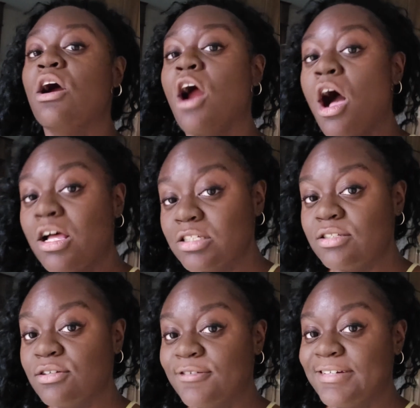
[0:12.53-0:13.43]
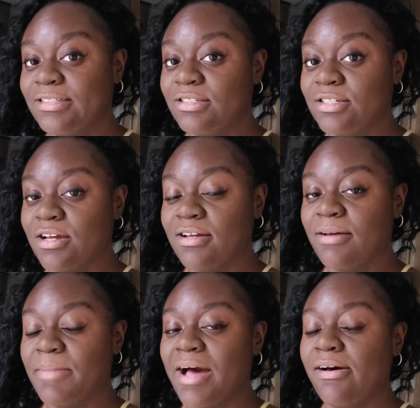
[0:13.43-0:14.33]
are also going to talk
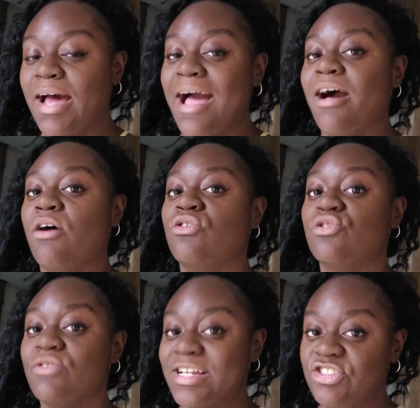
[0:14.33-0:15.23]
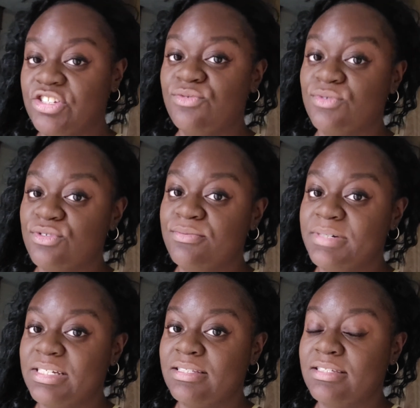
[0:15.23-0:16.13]
about how Gretchen
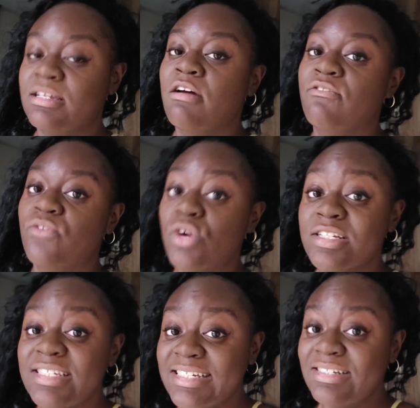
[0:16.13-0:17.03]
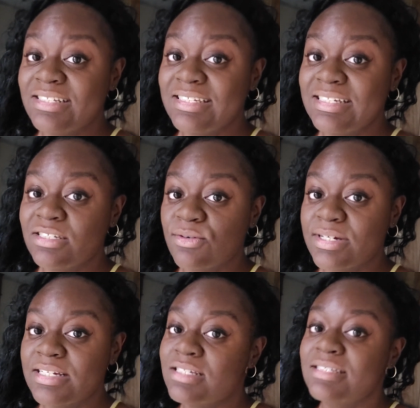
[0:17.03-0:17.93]
Rubin's 4 Tendencies
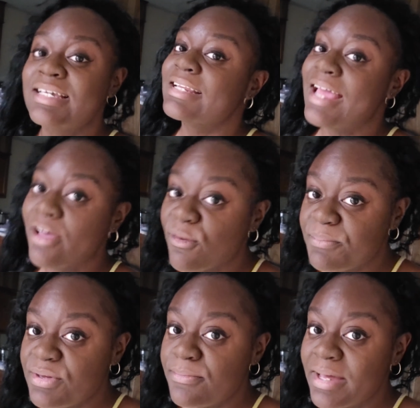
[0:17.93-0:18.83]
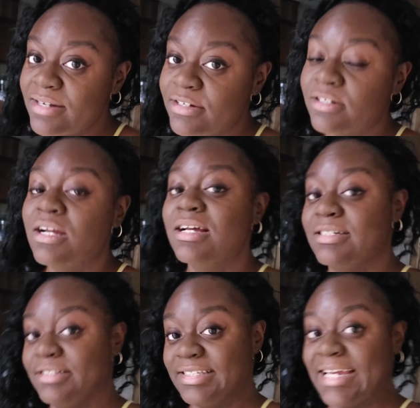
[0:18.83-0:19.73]
Quiz can help you better
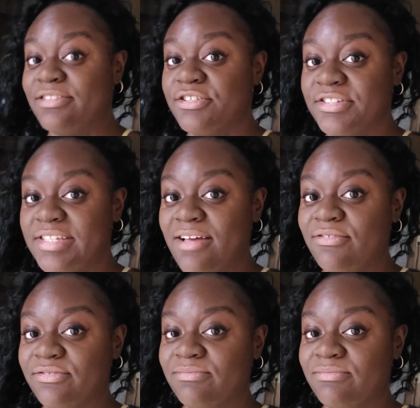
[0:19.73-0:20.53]
understand yourself.